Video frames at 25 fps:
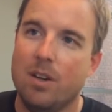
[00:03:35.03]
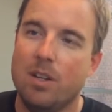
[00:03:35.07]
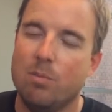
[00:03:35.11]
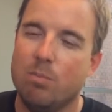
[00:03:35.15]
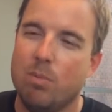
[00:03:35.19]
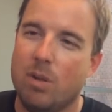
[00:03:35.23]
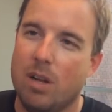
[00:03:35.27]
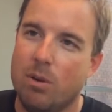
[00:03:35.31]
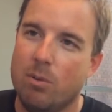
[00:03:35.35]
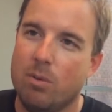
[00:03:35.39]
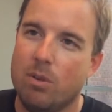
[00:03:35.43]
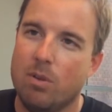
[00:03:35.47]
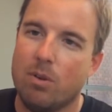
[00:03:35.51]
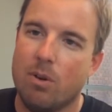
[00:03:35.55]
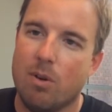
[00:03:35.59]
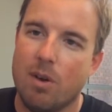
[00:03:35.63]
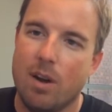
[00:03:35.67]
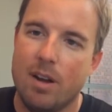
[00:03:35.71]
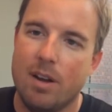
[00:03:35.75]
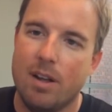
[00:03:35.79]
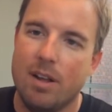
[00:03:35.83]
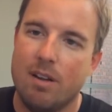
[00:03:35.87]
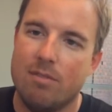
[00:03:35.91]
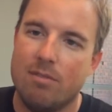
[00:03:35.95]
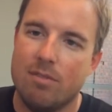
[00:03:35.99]
He's playing with a
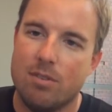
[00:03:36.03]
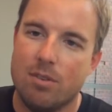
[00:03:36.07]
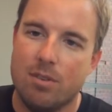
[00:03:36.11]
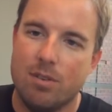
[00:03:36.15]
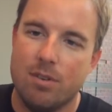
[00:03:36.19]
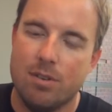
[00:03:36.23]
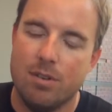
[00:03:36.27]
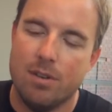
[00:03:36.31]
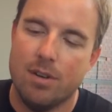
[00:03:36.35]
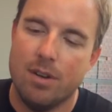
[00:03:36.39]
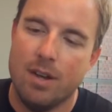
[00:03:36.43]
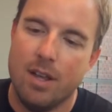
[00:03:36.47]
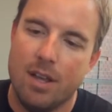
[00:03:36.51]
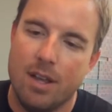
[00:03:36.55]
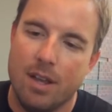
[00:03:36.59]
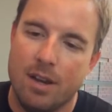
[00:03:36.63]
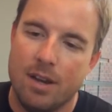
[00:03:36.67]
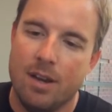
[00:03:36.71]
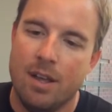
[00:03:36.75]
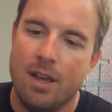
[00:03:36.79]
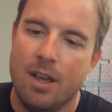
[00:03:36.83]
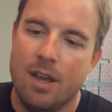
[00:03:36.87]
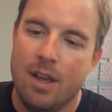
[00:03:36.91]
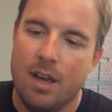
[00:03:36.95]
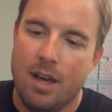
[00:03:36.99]
great effort. And
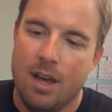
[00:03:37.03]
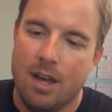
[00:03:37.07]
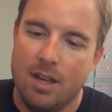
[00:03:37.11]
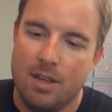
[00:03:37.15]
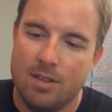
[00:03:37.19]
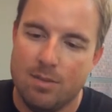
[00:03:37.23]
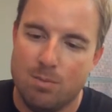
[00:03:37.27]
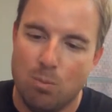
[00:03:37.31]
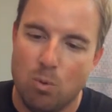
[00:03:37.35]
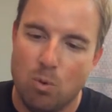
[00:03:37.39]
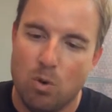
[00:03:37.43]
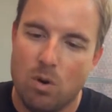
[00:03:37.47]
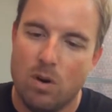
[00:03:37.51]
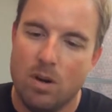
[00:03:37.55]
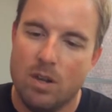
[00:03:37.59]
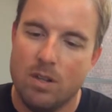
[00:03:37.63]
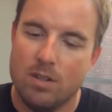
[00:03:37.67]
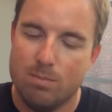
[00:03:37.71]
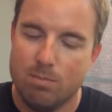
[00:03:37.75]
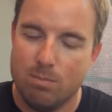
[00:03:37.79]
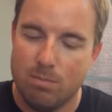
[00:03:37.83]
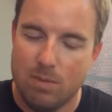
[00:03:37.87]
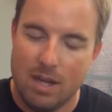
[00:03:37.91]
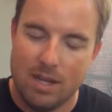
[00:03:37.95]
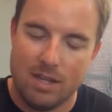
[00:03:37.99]
as
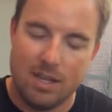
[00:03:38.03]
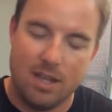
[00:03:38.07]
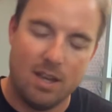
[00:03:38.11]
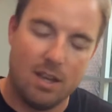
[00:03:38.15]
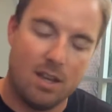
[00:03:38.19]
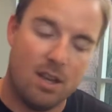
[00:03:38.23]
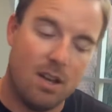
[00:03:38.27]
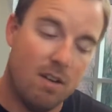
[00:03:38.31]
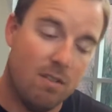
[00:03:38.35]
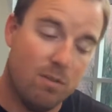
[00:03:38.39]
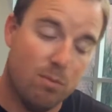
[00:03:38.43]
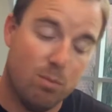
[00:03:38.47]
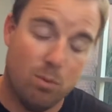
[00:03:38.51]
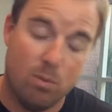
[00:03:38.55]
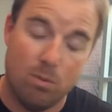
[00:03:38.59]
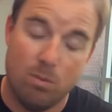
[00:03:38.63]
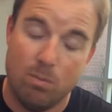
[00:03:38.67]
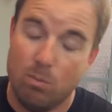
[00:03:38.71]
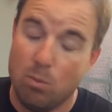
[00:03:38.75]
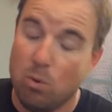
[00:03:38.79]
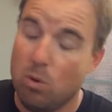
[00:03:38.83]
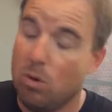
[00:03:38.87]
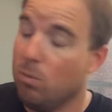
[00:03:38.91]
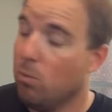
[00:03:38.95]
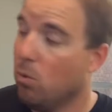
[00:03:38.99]
I get comfortable
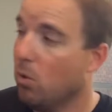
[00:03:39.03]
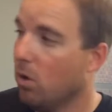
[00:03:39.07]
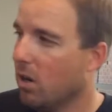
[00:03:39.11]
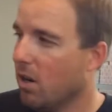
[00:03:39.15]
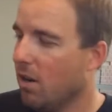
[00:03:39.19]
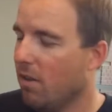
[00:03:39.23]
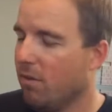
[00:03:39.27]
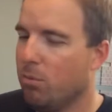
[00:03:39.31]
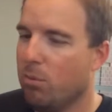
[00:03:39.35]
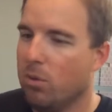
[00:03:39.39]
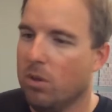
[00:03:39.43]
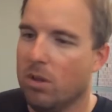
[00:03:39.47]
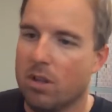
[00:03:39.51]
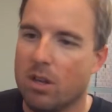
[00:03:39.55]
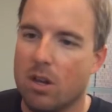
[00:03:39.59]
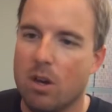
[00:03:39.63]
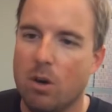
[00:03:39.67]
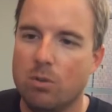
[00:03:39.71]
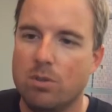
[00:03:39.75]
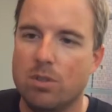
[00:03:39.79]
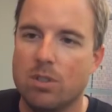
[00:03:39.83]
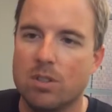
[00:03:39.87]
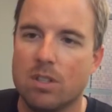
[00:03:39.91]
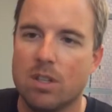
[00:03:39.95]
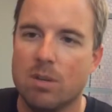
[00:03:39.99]
and more and more comfortable, the
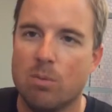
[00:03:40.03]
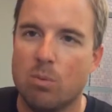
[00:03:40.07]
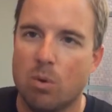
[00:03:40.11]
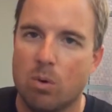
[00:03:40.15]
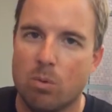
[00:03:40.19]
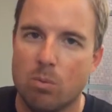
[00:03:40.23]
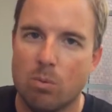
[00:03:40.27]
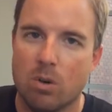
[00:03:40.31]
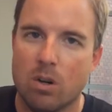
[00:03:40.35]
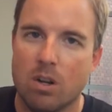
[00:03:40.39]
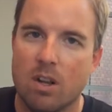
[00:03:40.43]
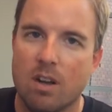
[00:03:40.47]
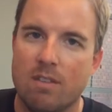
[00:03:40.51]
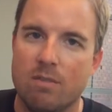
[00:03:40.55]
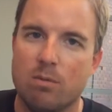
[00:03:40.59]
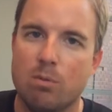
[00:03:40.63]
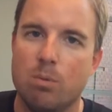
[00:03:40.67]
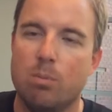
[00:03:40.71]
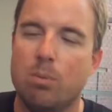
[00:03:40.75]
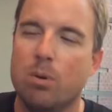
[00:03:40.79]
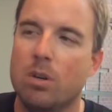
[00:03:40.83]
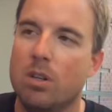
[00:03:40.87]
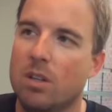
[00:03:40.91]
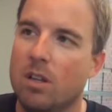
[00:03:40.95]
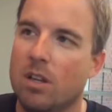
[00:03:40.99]
coaches get more and more
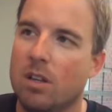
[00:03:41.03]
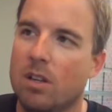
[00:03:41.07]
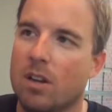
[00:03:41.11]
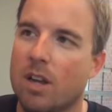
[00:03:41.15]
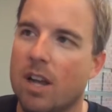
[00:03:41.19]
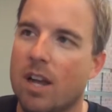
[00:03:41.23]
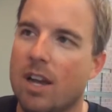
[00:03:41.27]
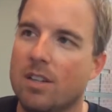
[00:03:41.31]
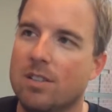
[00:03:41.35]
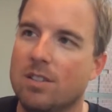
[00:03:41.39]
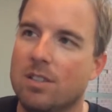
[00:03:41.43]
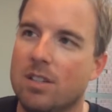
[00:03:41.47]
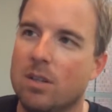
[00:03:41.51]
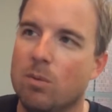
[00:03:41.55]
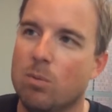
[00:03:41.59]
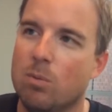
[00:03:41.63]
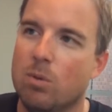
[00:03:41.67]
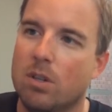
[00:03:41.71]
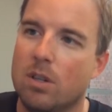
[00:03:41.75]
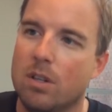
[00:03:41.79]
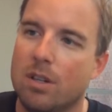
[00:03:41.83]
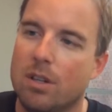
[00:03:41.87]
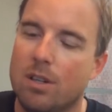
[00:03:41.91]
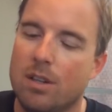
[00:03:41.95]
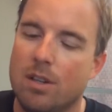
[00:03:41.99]
comfortable putting the other guys in,
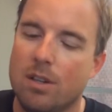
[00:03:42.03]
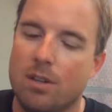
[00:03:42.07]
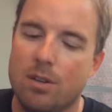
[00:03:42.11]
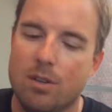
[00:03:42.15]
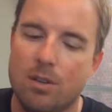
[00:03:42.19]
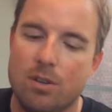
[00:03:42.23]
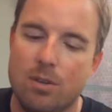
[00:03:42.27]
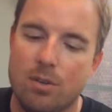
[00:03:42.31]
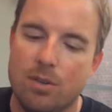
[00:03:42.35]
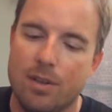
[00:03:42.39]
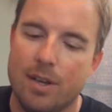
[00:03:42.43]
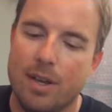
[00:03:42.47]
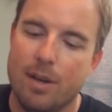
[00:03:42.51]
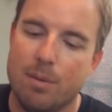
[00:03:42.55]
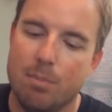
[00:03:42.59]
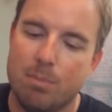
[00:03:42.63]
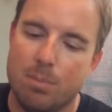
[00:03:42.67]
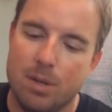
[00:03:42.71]
we'll continue to do that.